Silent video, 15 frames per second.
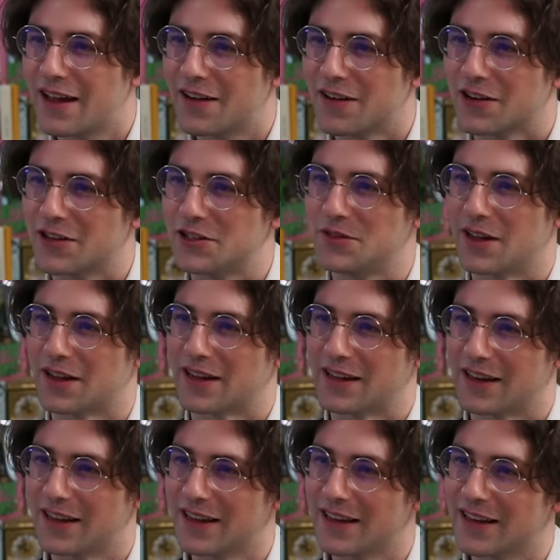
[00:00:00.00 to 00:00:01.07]
or could you not
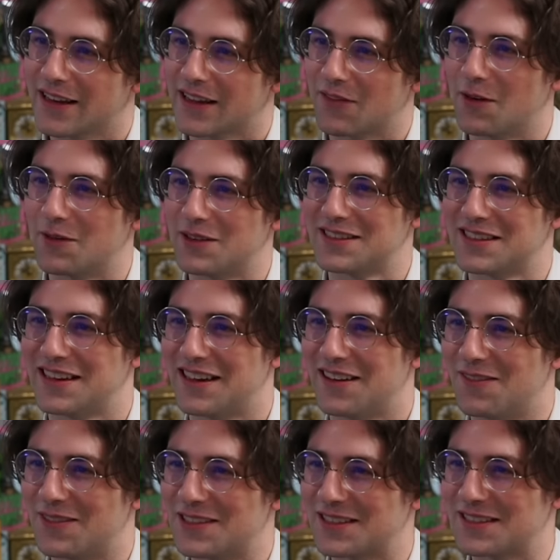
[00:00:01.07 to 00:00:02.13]
get in? Like, what was the
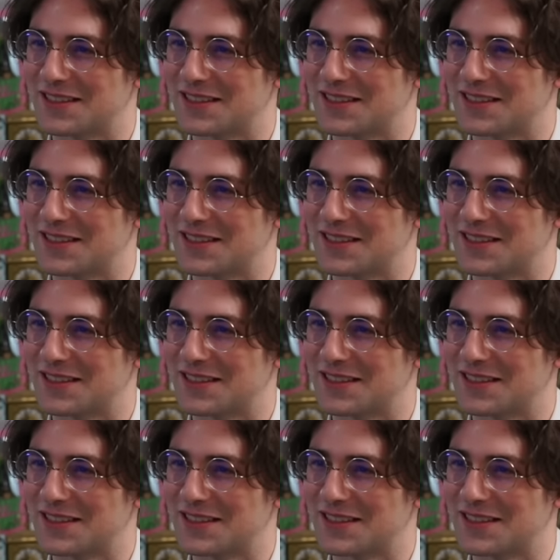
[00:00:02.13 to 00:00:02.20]
what's yeah. the